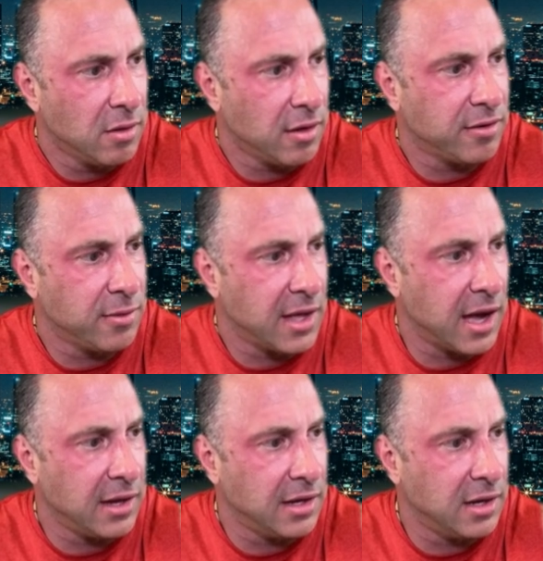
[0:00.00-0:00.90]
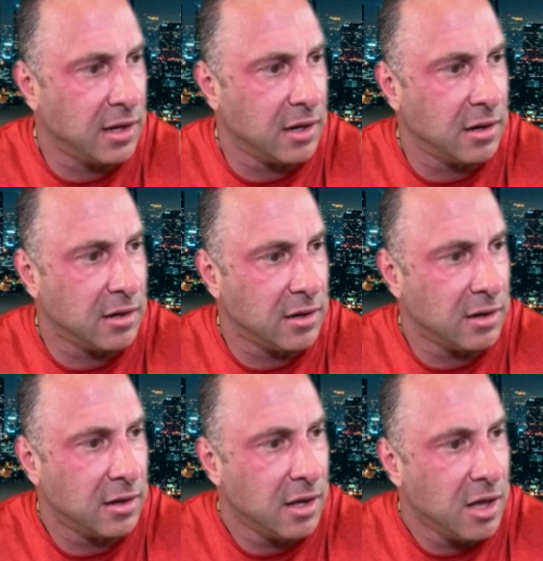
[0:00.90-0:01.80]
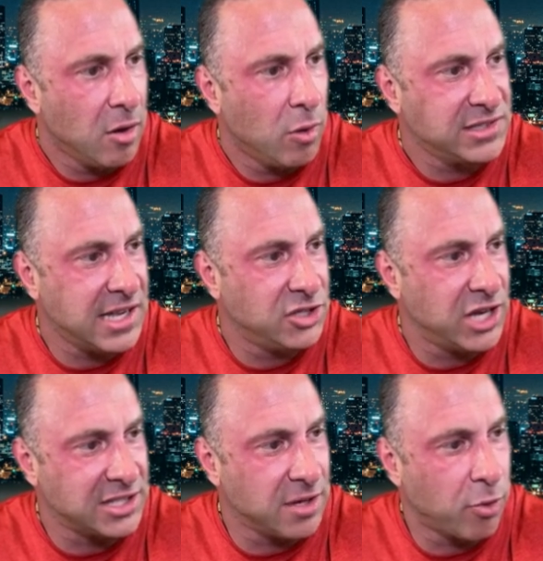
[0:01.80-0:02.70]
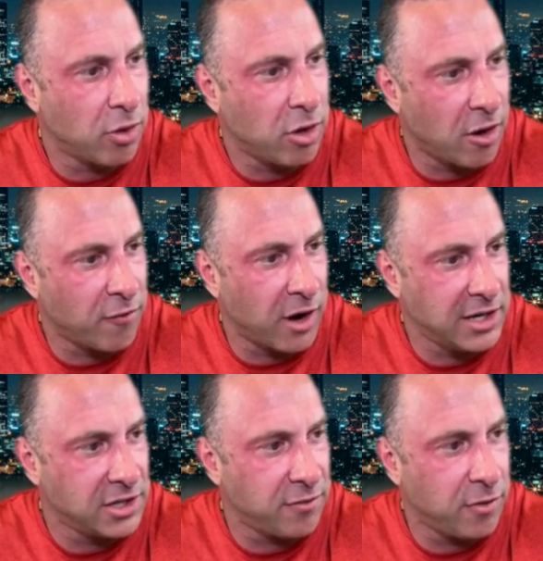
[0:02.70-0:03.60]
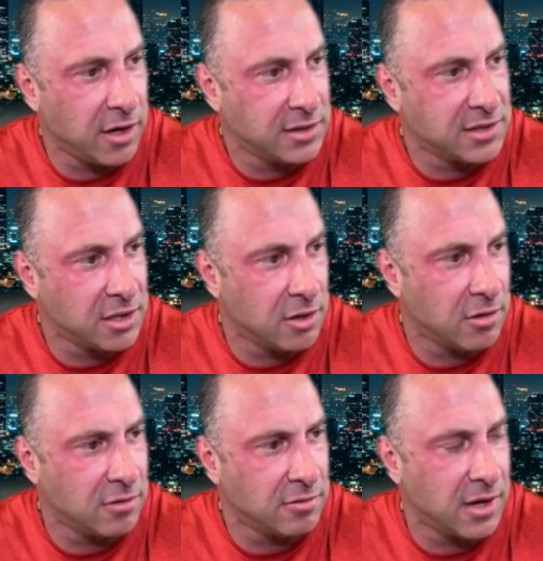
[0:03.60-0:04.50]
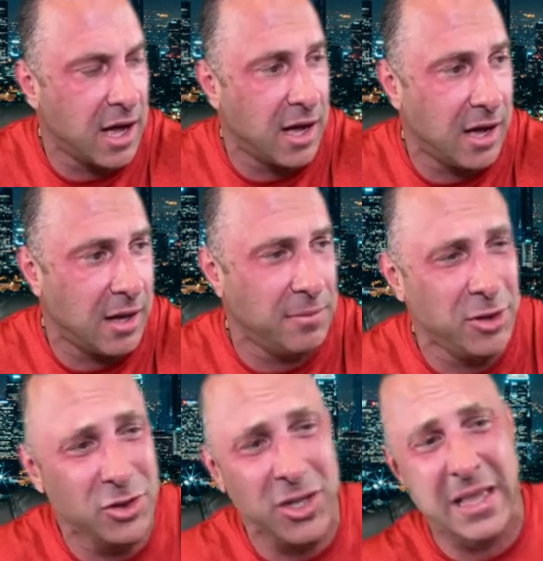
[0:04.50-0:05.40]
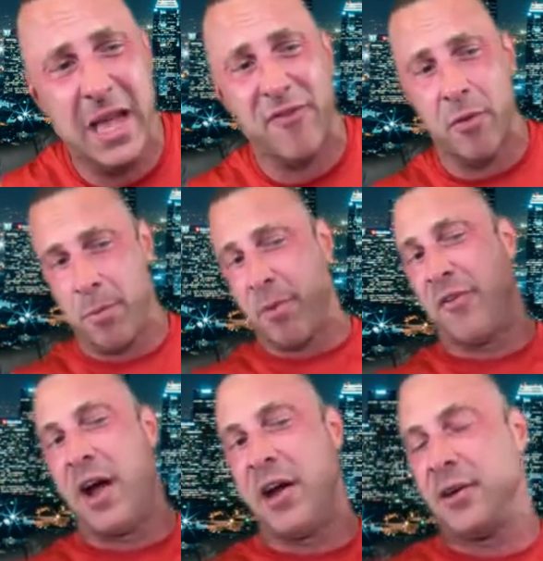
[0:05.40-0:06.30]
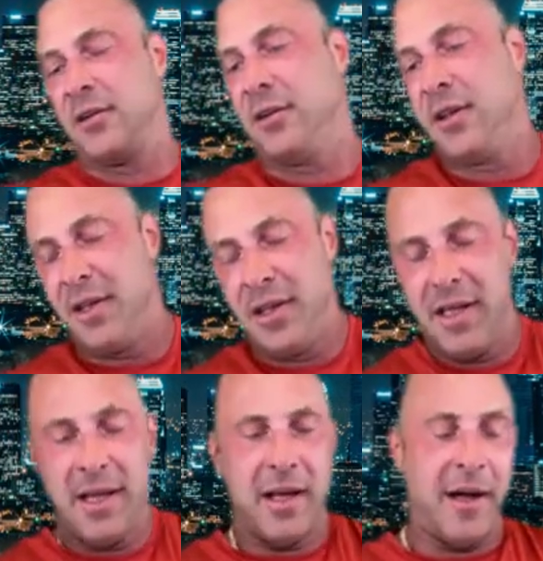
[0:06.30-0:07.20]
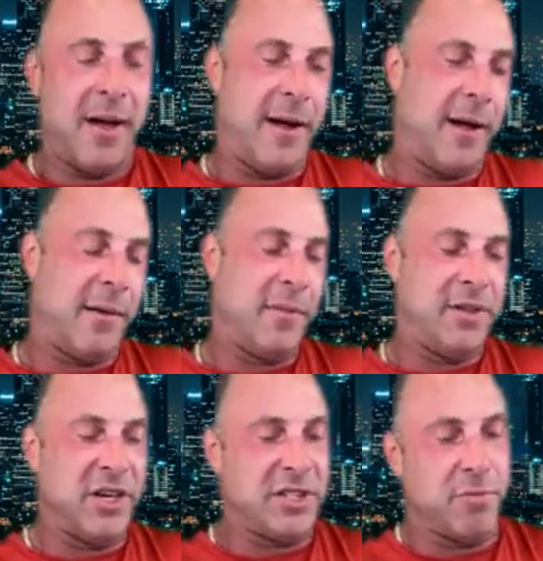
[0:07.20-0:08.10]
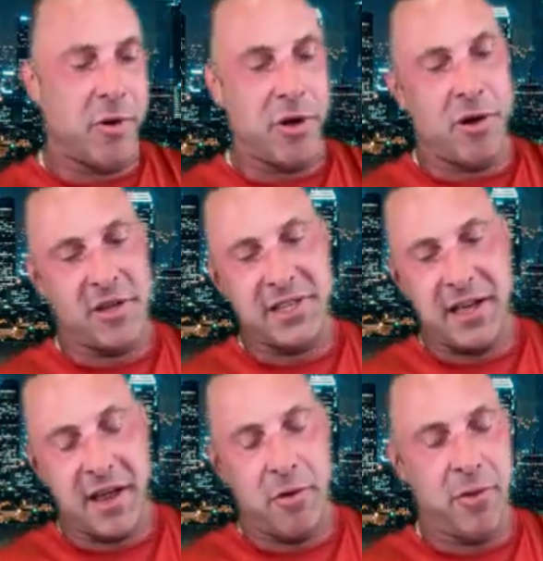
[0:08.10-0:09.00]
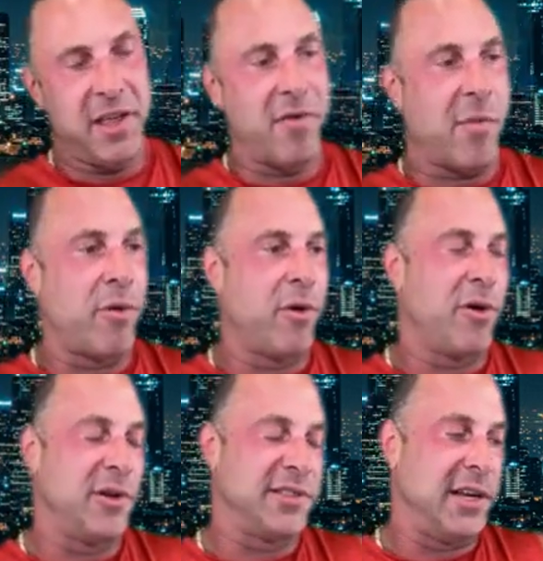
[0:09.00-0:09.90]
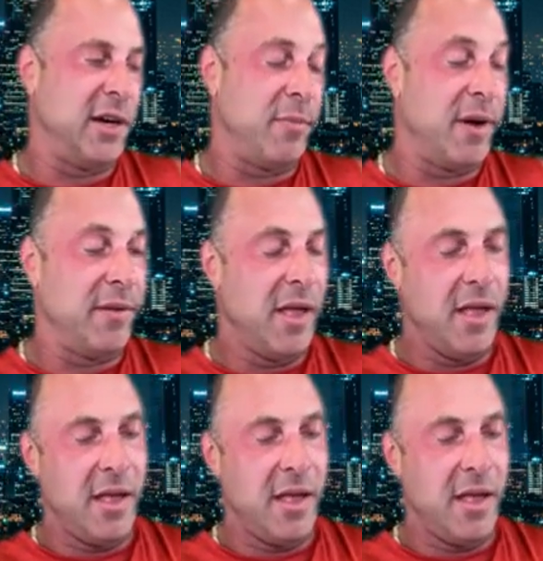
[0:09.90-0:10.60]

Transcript: What else we got here? What's the injection protocol for IGF-1? So um, usually get that from a provider. Um, injection protocols. I, I don't really give out protocols on here, but